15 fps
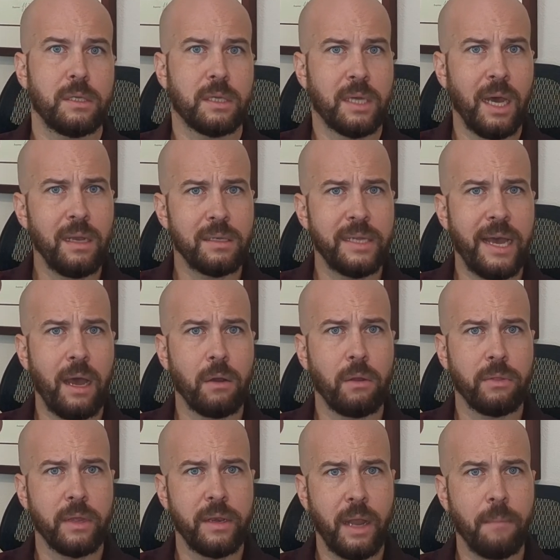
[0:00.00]
to cut down
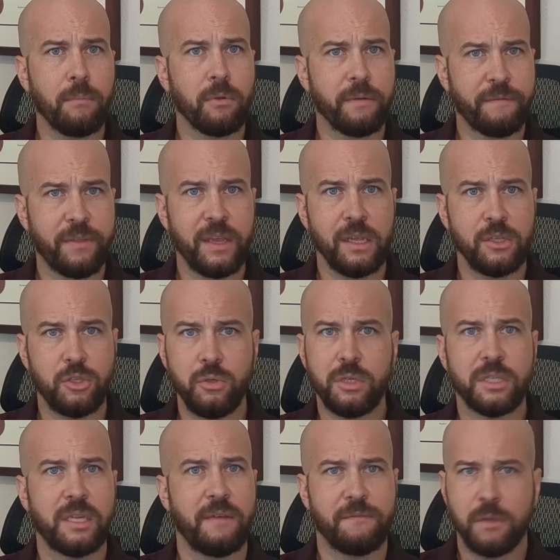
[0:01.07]
on the number of things you
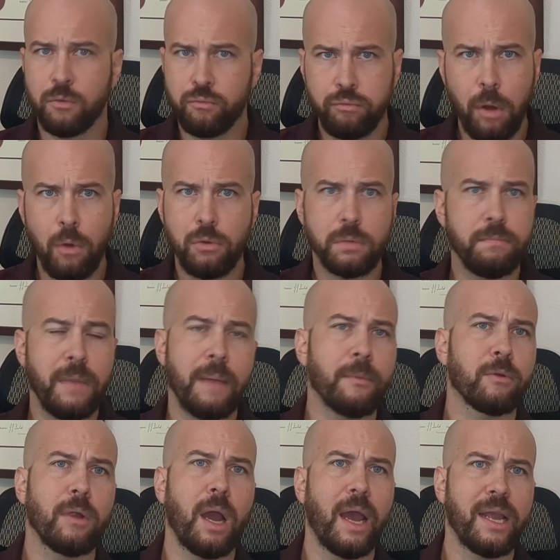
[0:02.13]
just have to rote
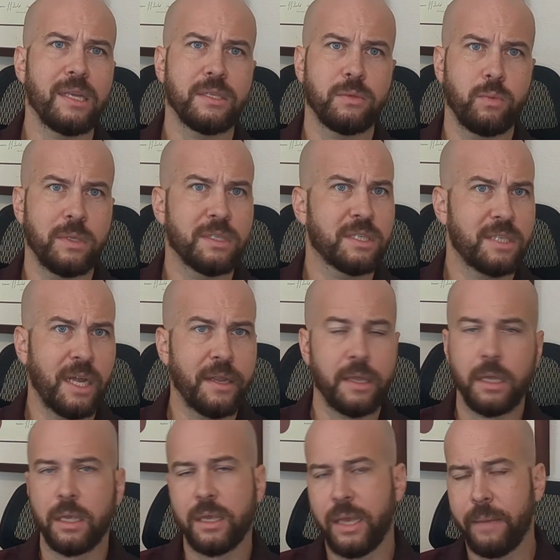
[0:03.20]
memorize when
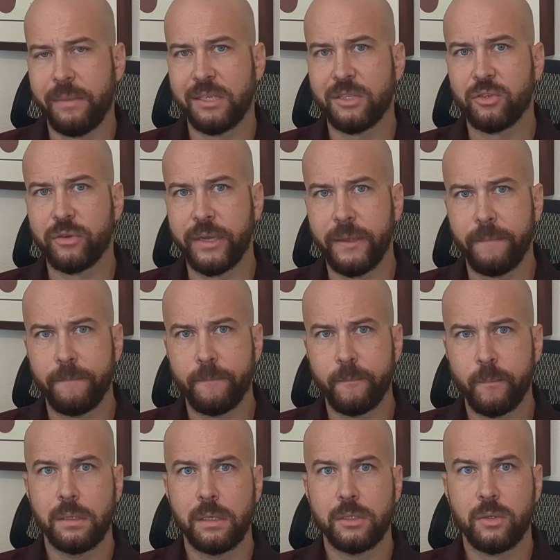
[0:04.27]
studying chemistry.
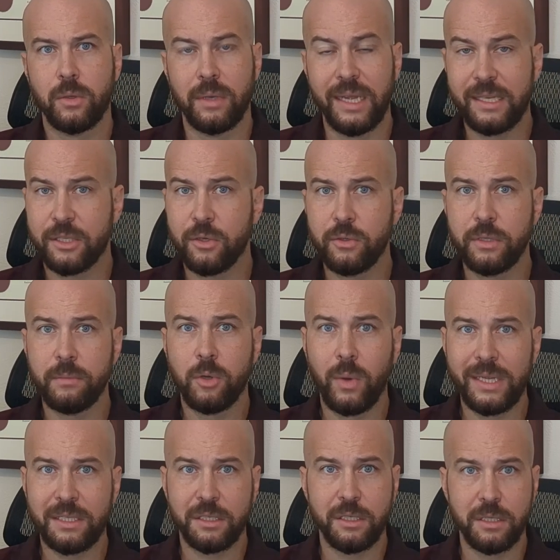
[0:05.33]
So let's do some
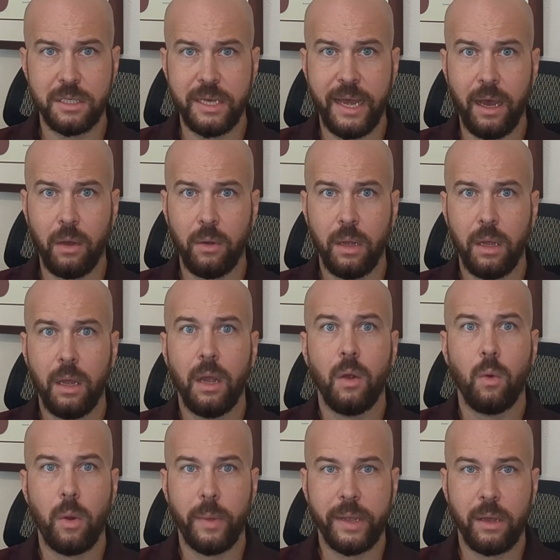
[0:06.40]
questions now
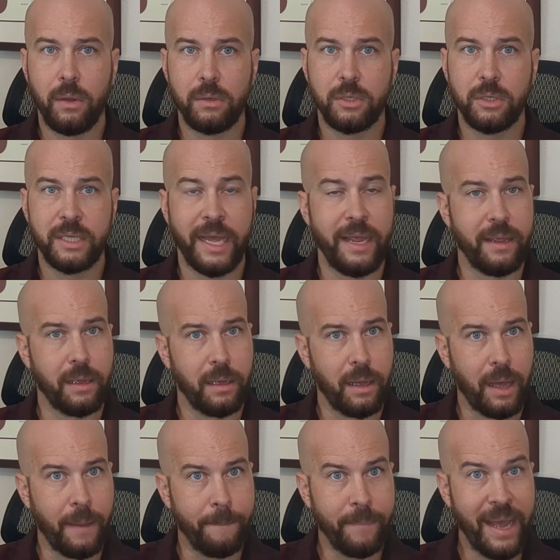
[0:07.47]
where we're going to take
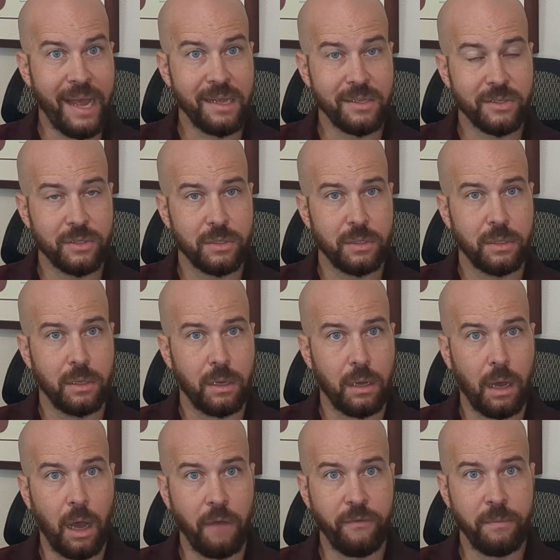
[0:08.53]
a mass
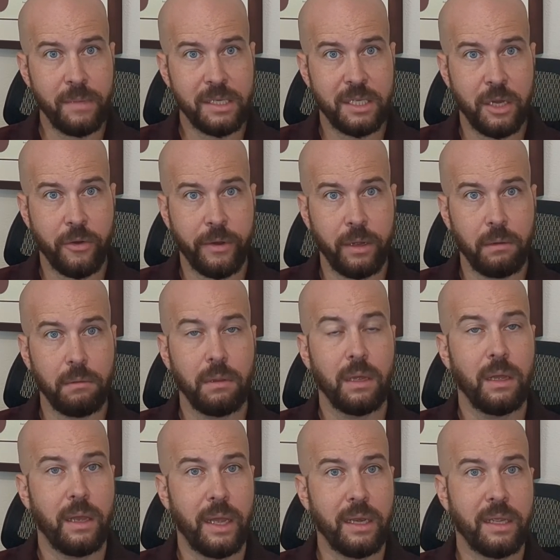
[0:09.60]
of a material
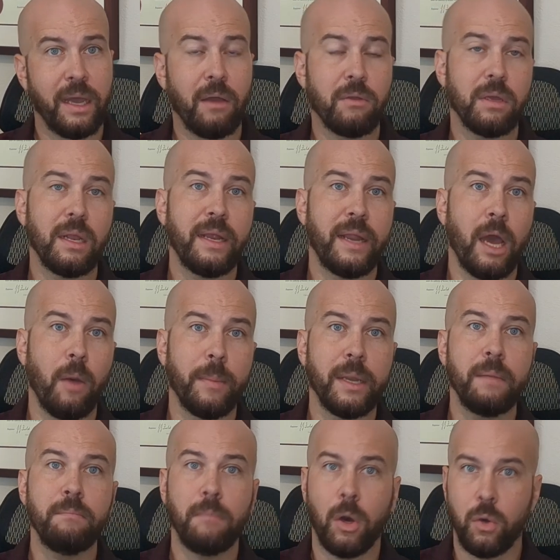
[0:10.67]
and calculate how
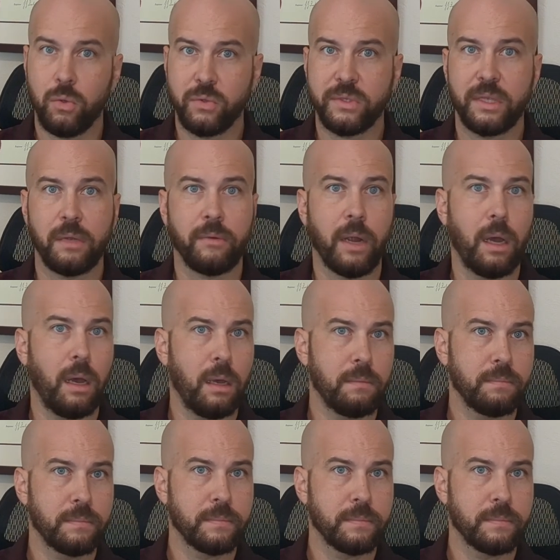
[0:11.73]
many moles there are.